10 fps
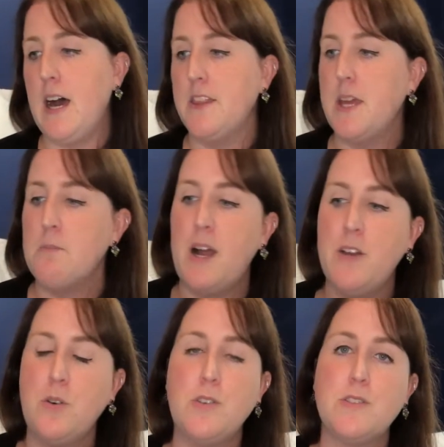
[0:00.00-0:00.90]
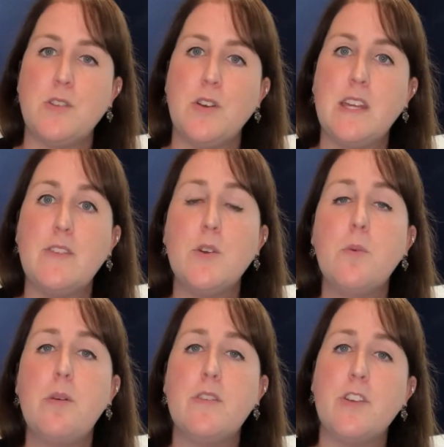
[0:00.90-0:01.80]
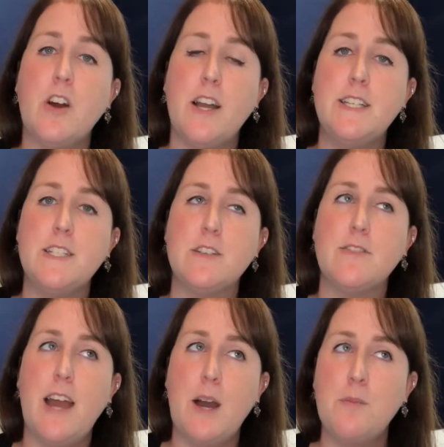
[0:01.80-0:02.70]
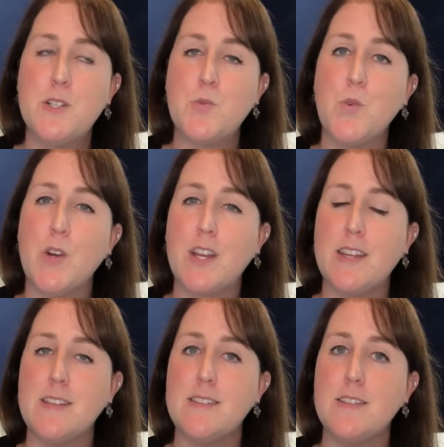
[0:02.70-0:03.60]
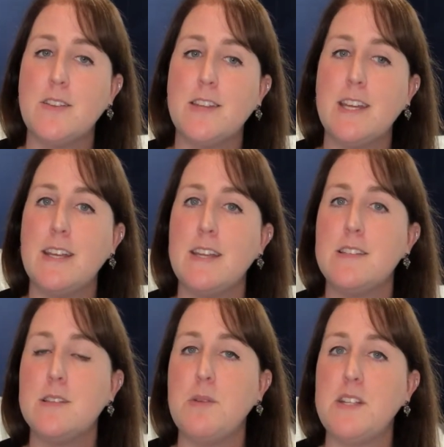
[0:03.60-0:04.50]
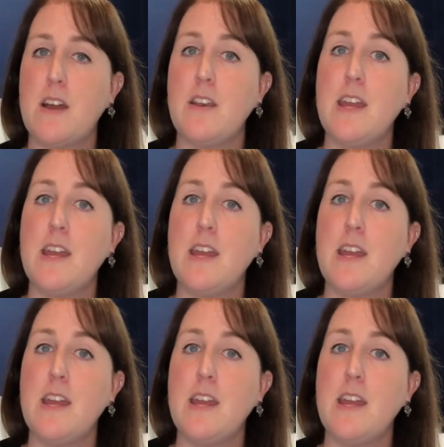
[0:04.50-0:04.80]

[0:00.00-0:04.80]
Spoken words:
They might also give you a bit of an idea of how much work they still think needs to be done